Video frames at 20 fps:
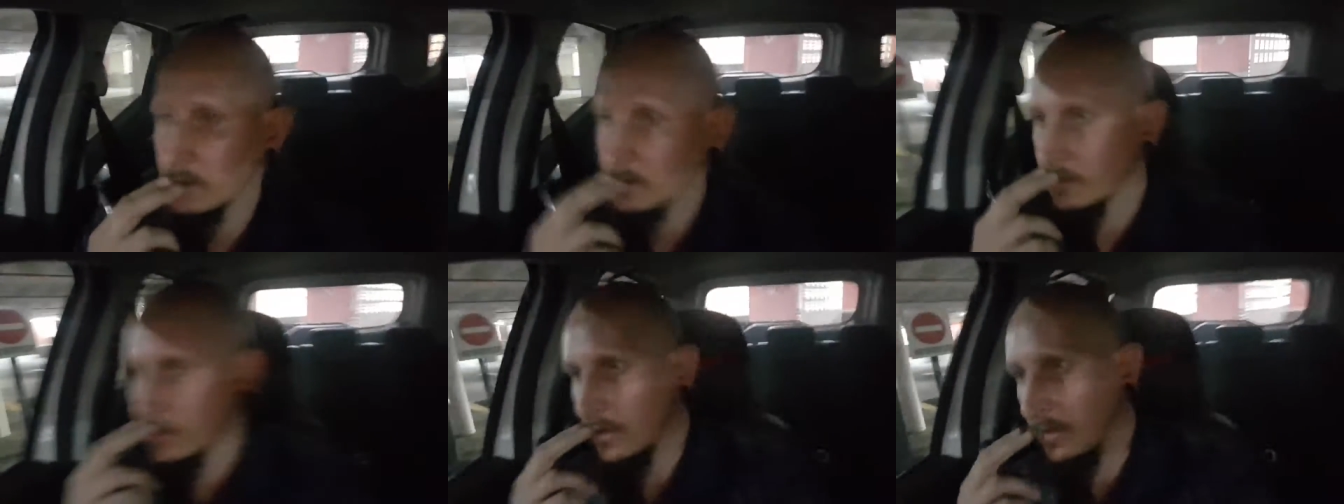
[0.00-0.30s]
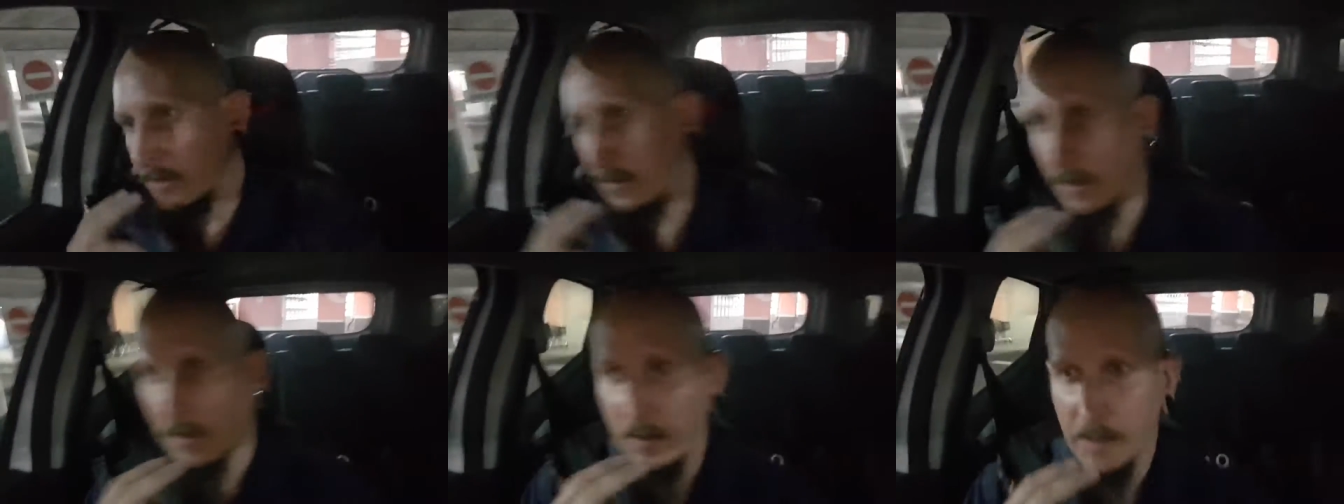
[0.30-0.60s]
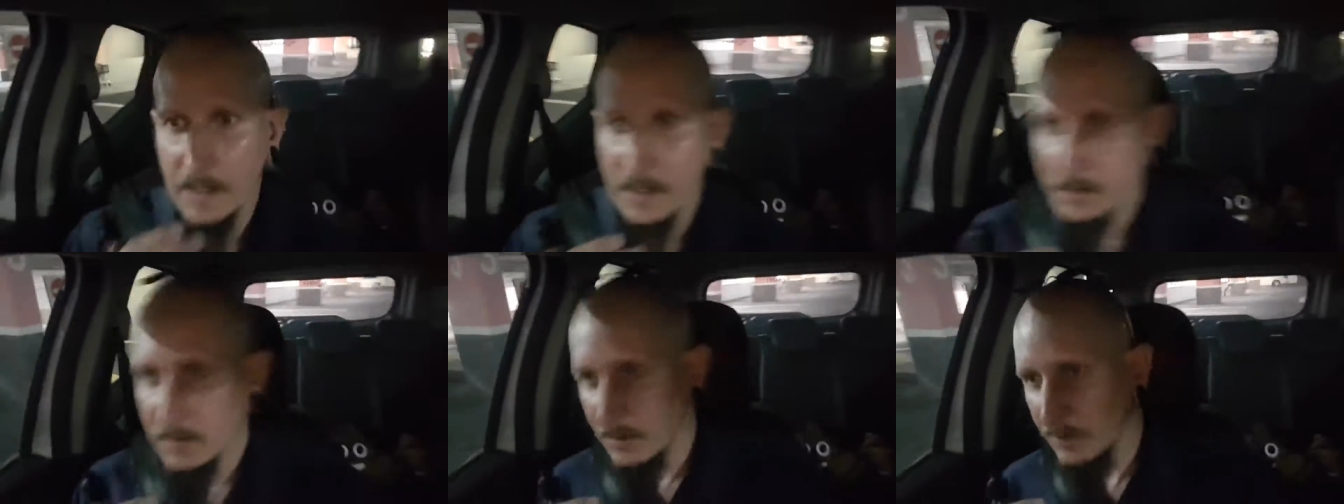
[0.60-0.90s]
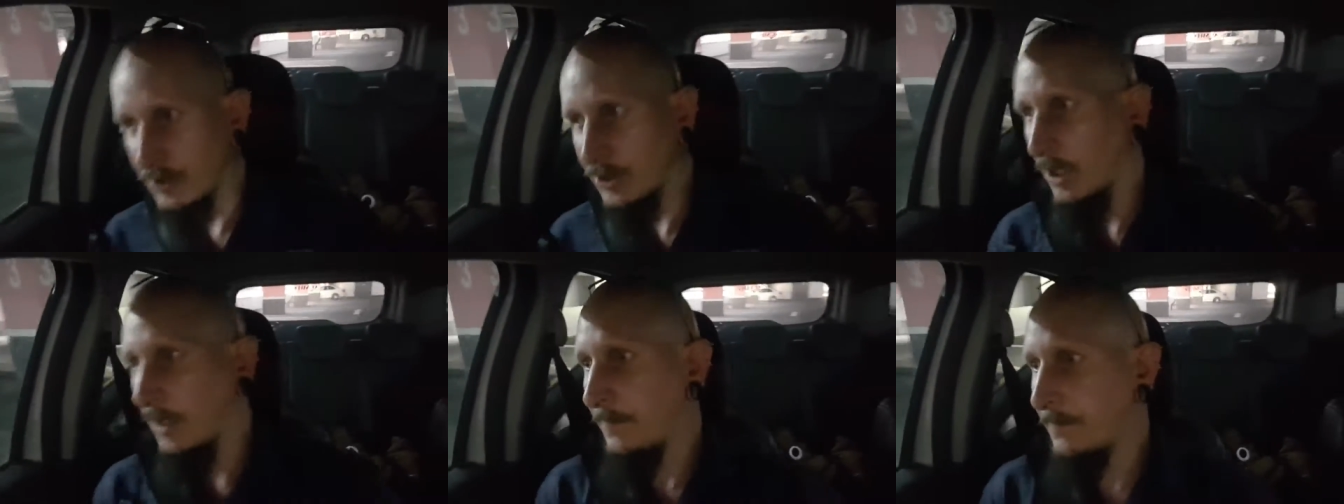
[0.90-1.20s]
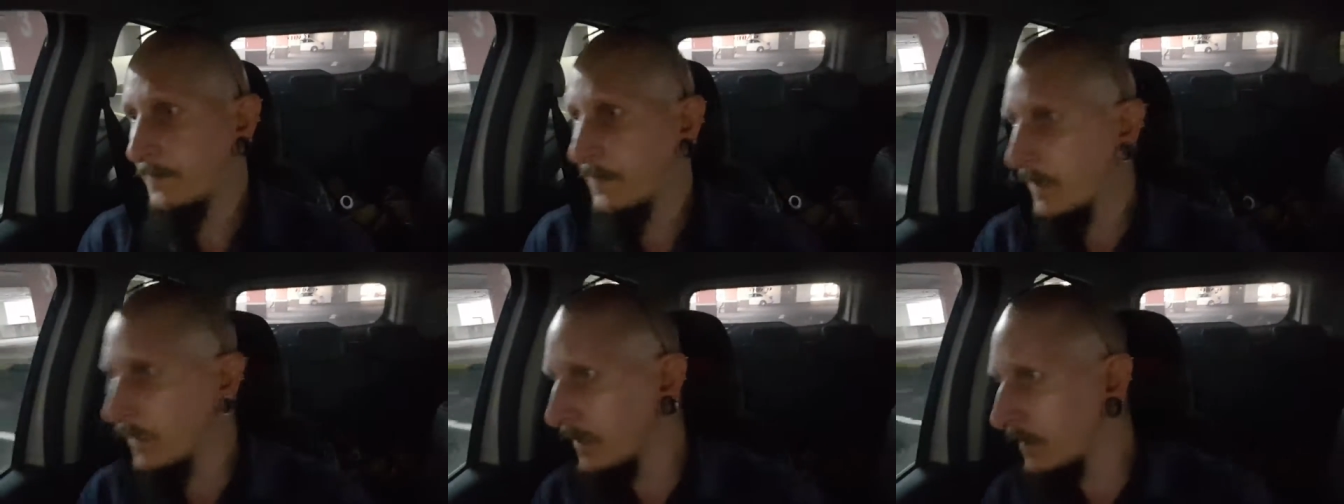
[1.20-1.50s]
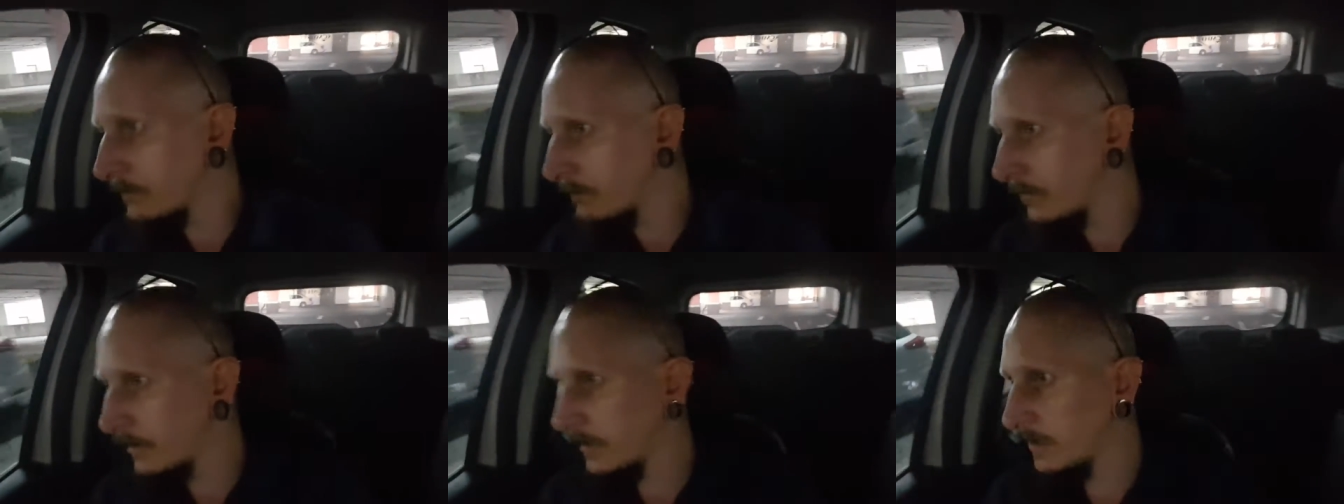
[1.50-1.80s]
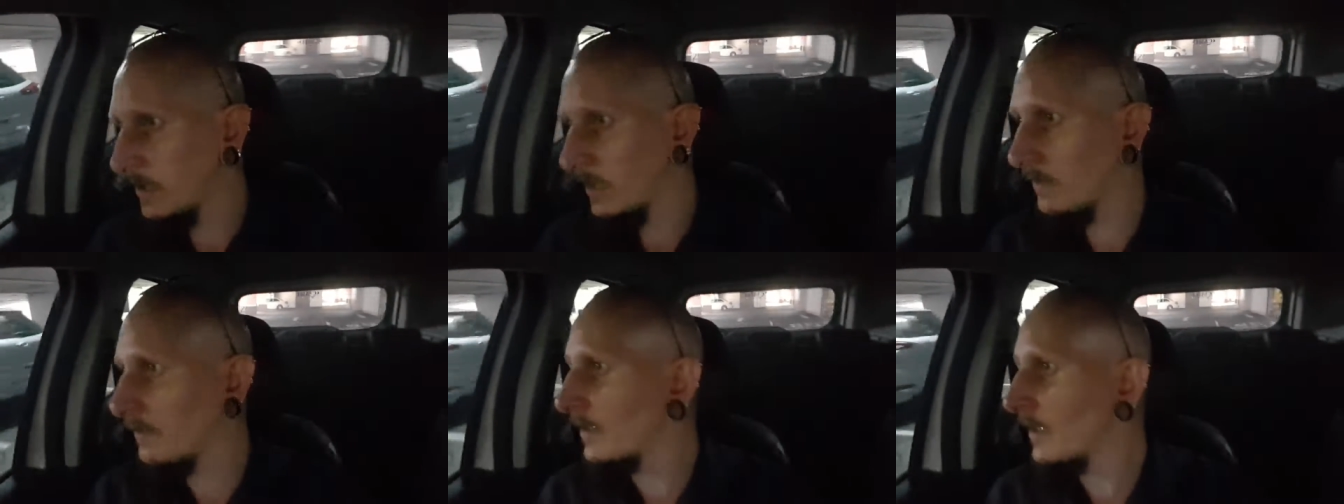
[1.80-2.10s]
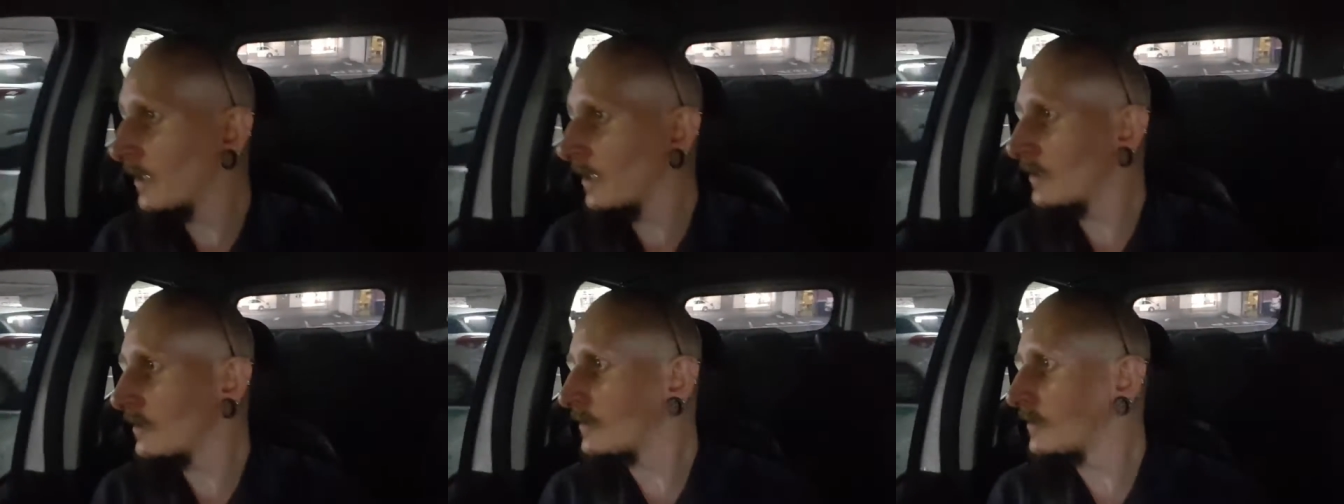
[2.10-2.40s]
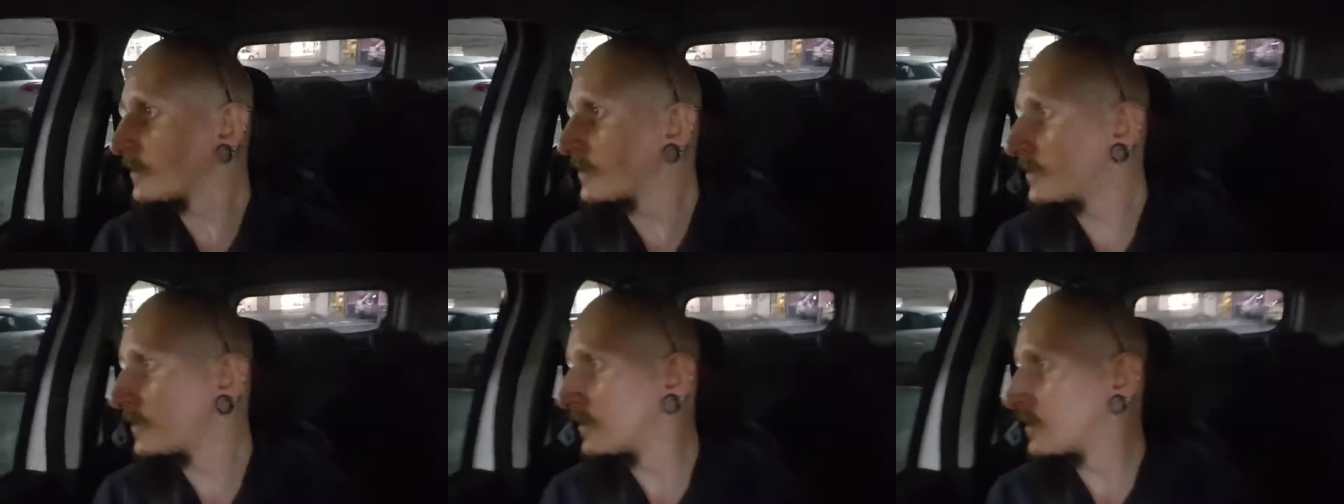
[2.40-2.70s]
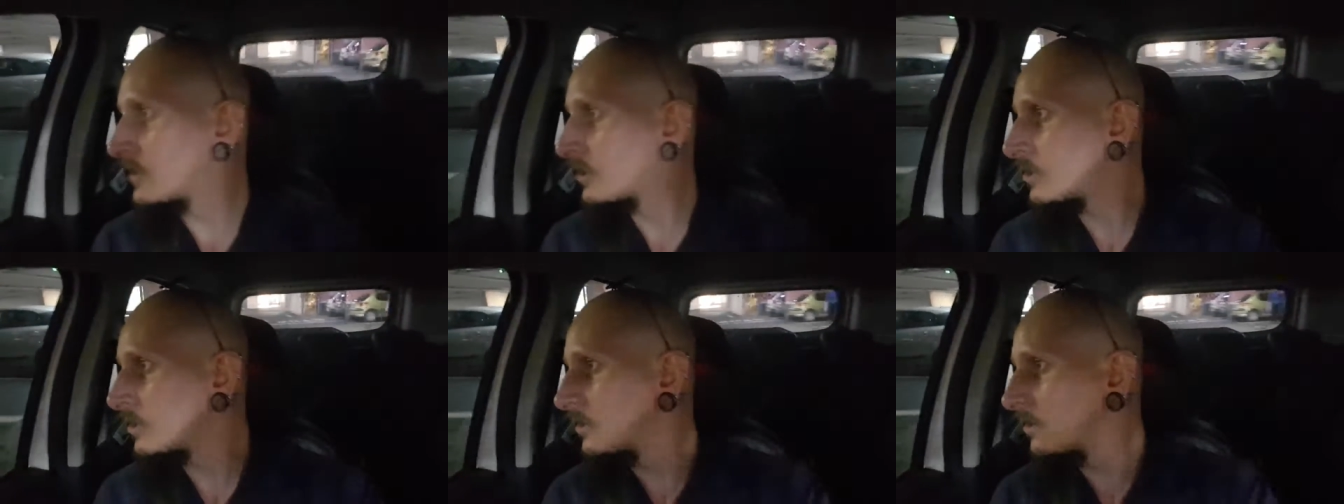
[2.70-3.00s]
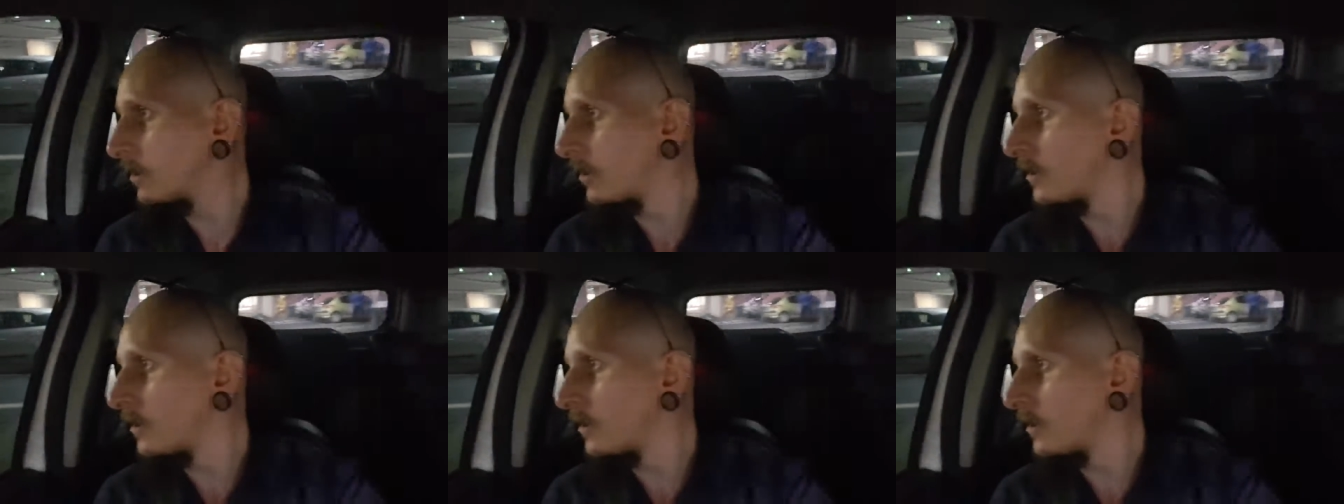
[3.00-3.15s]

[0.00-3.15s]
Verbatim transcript: so yeah, at the shop I'm picking up my latest edition